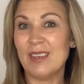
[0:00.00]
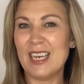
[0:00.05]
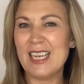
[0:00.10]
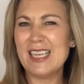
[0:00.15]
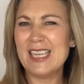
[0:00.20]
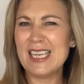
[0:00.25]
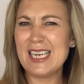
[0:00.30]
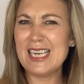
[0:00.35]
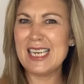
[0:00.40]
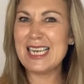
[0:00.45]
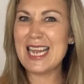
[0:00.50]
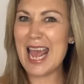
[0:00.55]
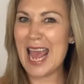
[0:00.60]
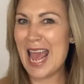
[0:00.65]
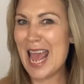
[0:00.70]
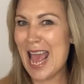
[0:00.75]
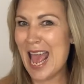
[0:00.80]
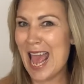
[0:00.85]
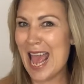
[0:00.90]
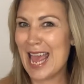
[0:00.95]
It's a
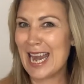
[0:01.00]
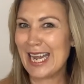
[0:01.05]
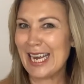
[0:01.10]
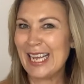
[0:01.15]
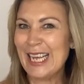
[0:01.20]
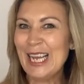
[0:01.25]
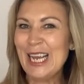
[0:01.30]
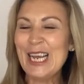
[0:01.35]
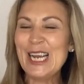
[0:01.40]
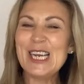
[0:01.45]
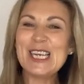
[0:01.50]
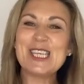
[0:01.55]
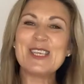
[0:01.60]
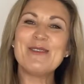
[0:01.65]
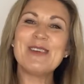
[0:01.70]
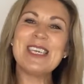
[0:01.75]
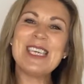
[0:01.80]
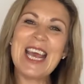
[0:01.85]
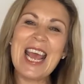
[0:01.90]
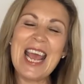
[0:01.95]
tan.
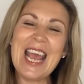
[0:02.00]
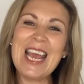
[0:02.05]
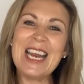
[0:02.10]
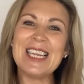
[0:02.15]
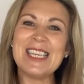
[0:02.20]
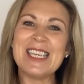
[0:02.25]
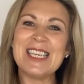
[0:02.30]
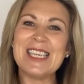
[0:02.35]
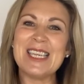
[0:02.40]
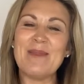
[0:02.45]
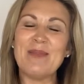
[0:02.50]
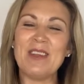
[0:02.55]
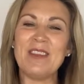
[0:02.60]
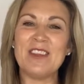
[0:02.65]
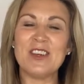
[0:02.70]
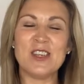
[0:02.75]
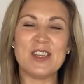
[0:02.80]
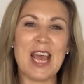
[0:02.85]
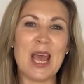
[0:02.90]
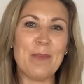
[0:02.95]
So a tan isn't something
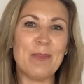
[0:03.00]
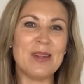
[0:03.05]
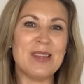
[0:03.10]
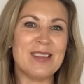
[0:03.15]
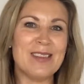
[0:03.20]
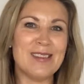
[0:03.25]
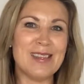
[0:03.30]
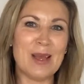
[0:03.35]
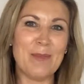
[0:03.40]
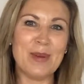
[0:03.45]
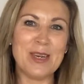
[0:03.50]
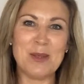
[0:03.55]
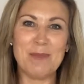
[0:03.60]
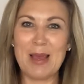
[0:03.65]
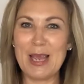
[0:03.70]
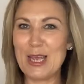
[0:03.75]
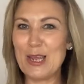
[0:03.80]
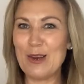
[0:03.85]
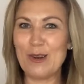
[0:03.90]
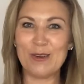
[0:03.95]
that just happens in summer to
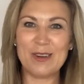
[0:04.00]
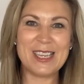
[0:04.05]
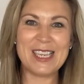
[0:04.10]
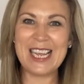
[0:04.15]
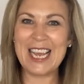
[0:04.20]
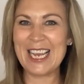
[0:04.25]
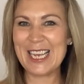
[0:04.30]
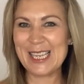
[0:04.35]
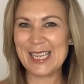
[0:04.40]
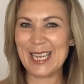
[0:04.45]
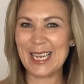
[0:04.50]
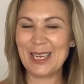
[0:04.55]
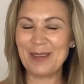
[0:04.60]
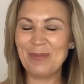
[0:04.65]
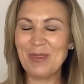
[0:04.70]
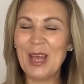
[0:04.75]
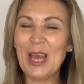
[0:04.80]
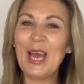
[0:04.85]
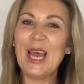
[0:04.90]
make you look sexy.